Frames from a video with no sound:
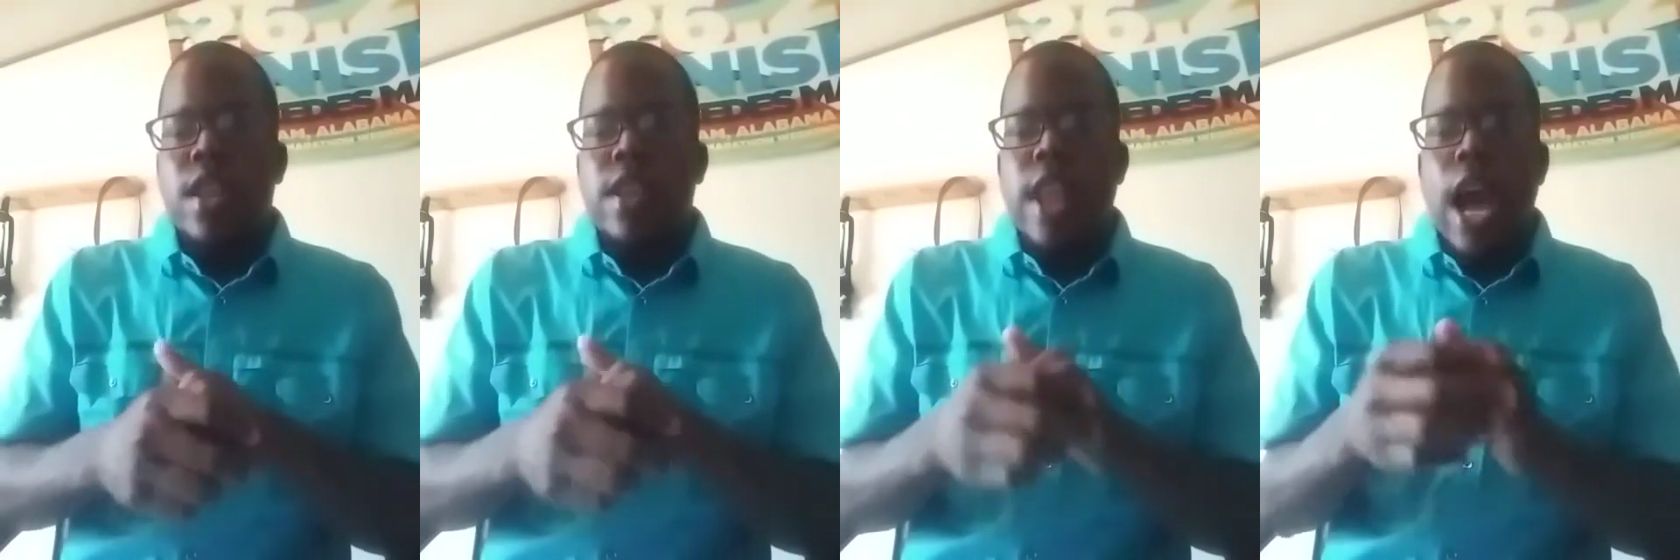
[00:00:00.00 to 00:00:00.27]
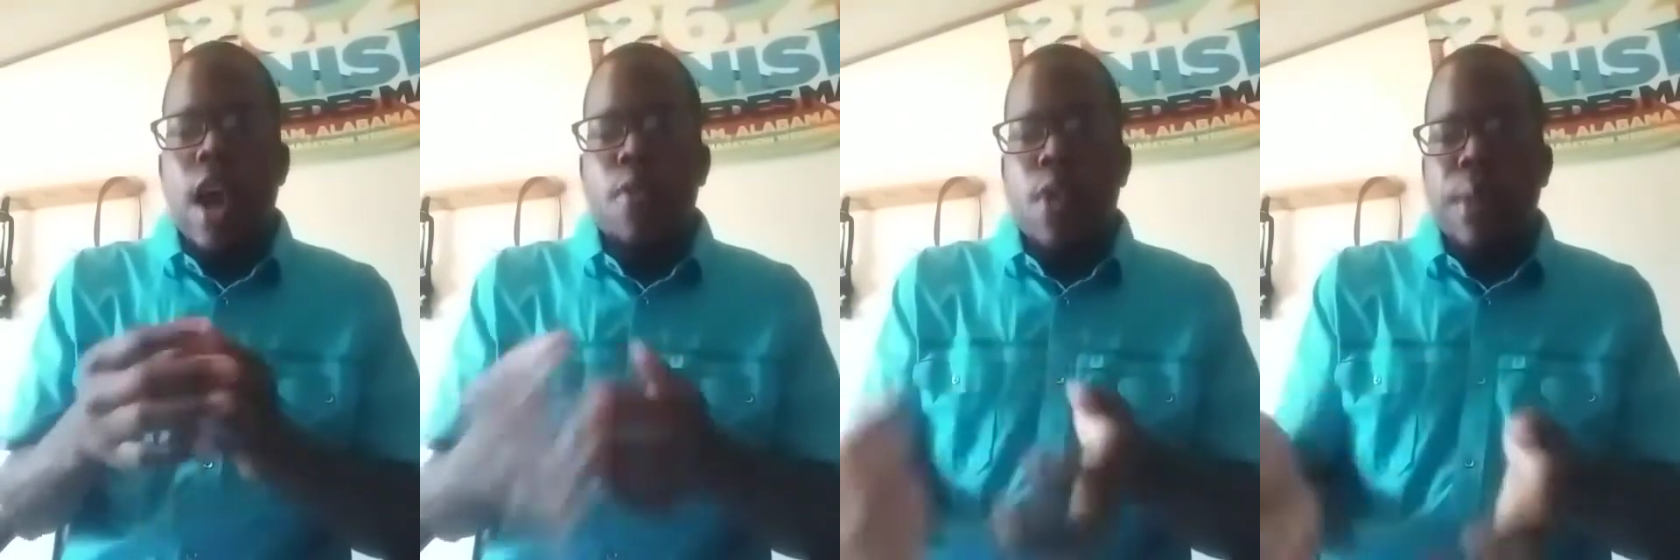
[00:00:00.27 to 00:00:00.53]

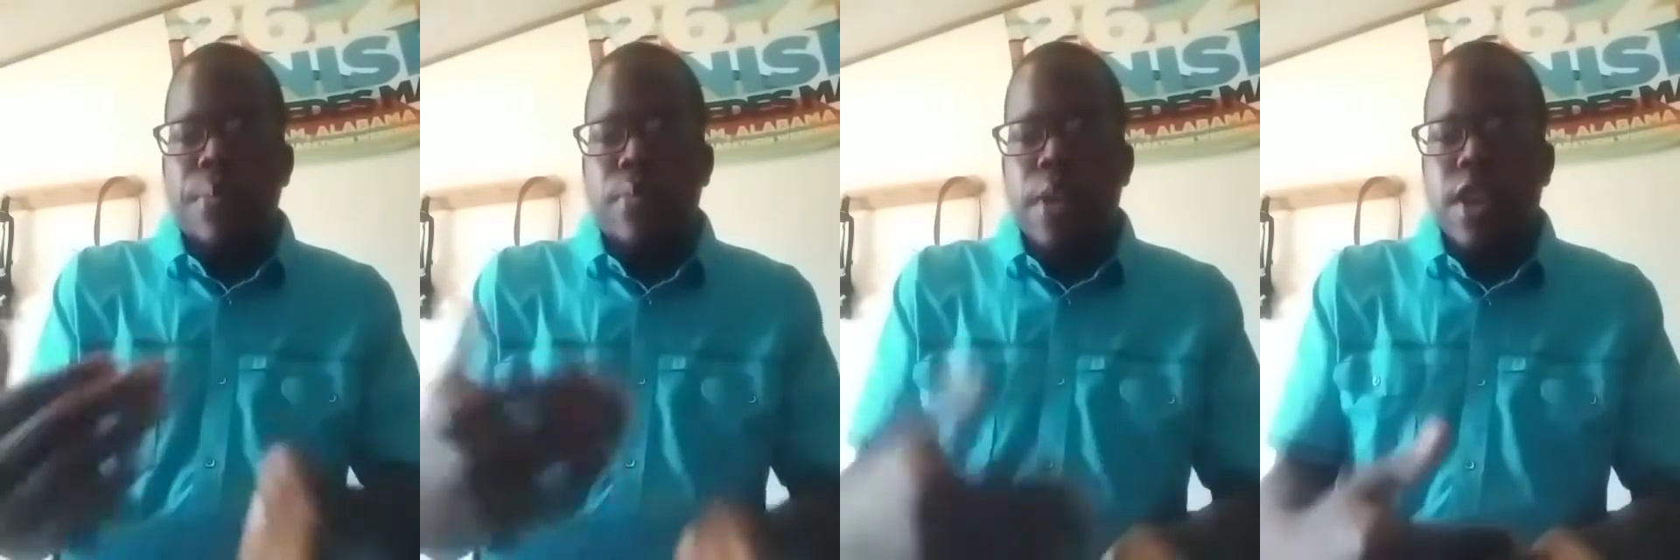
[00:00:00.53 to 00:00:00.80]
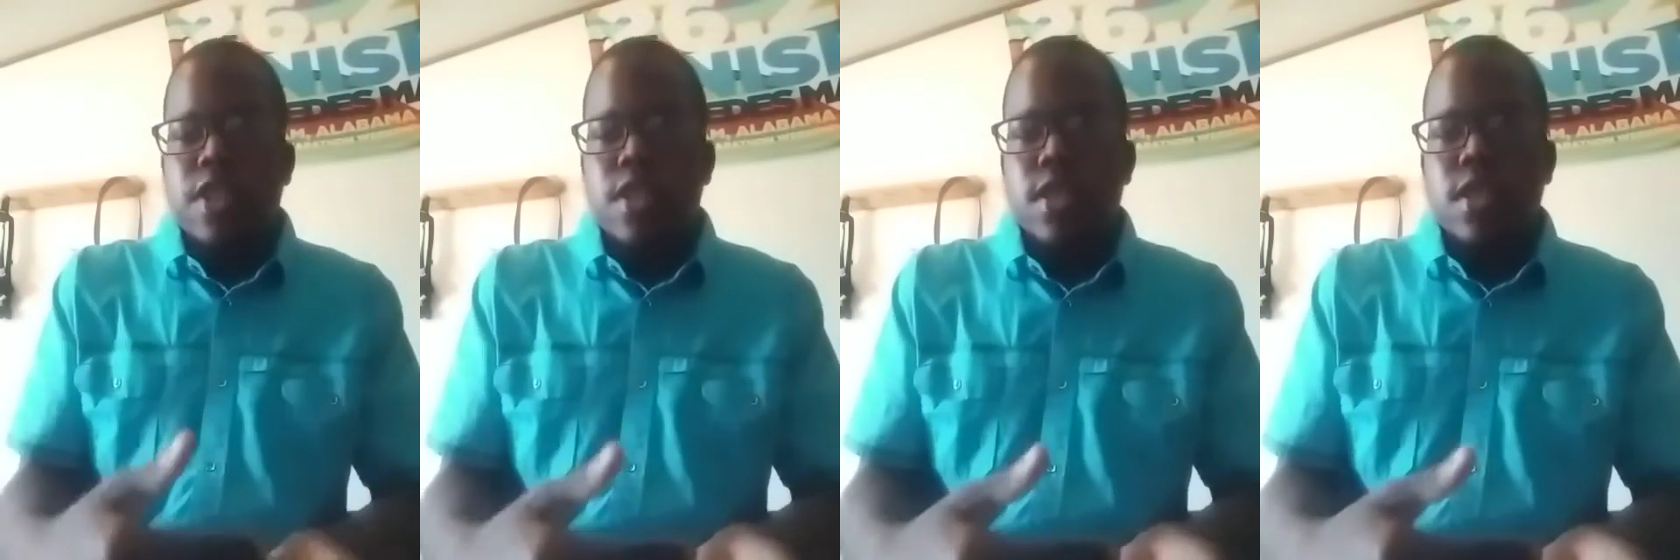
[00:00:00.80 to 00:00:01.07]
not
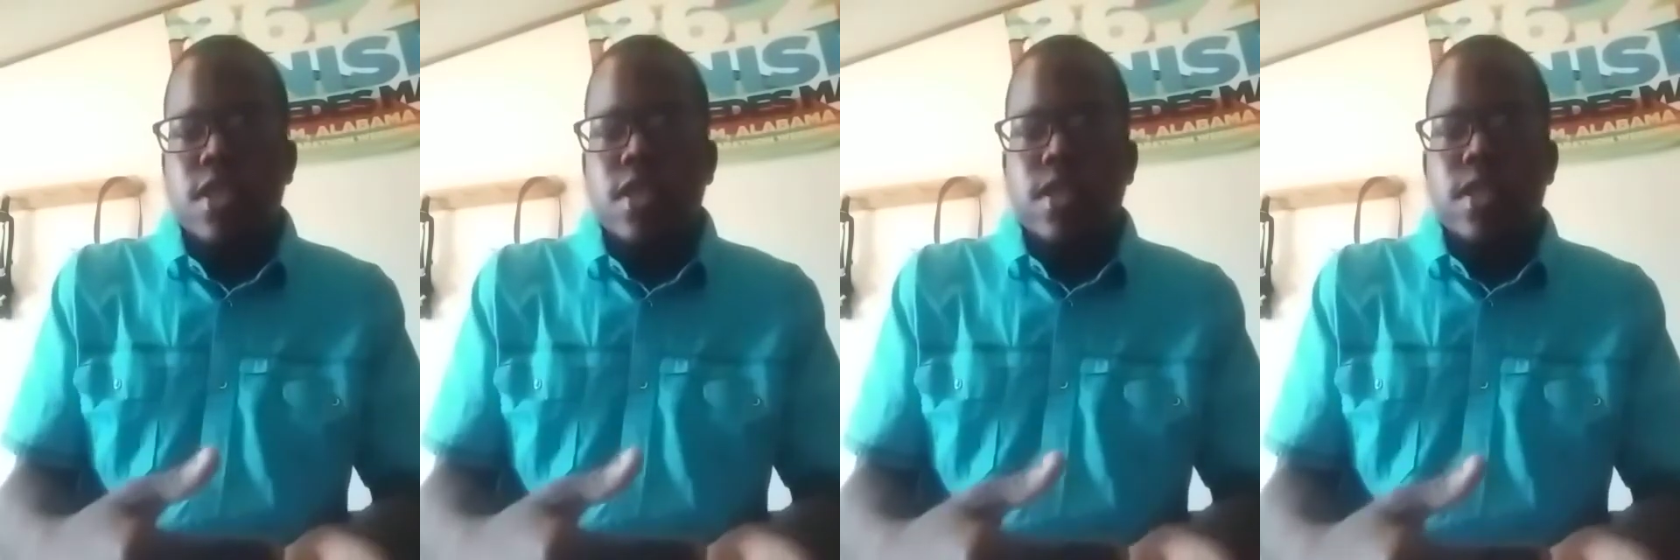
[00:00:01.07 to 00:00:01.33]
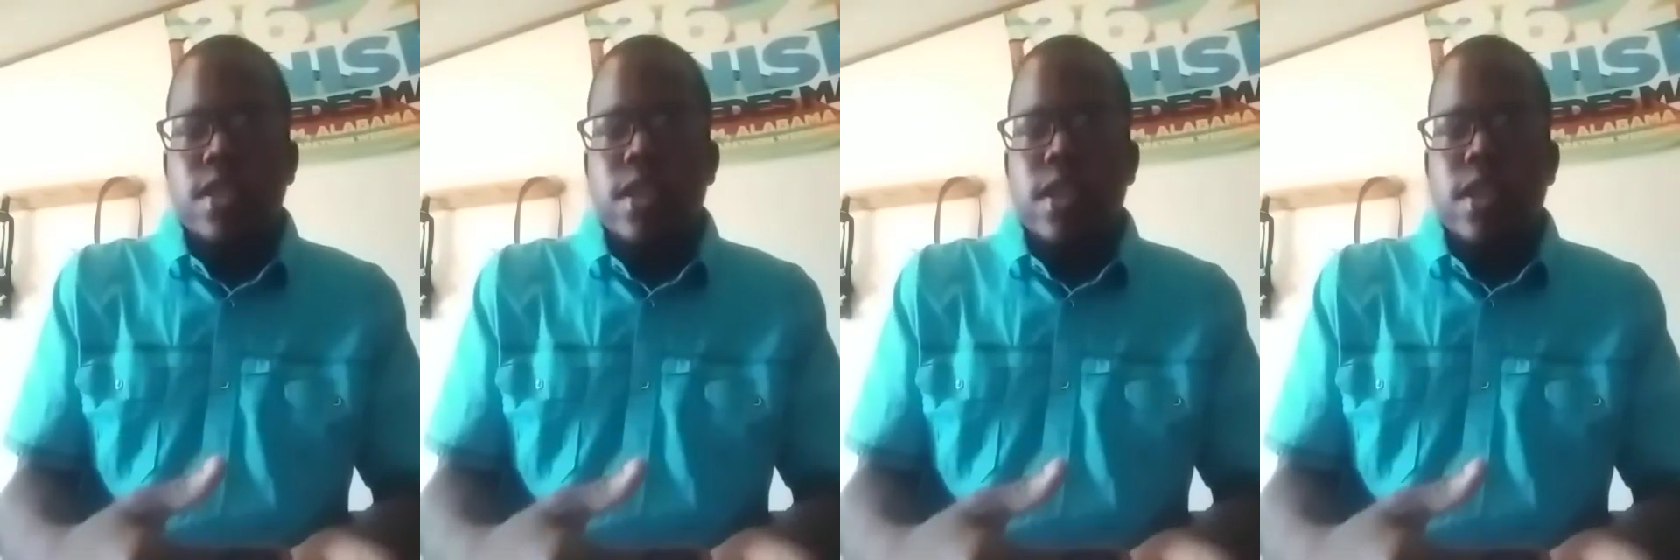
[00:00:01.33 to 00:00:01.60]

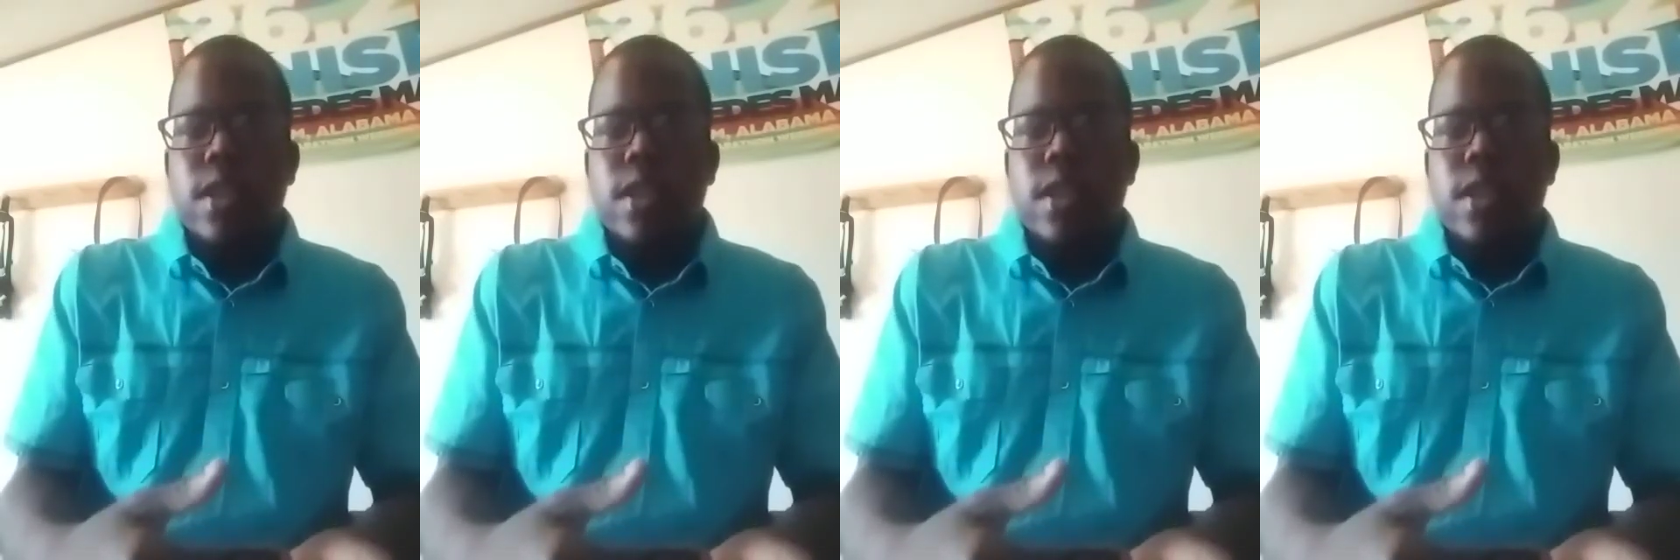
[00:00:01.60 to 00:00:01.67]
reparations,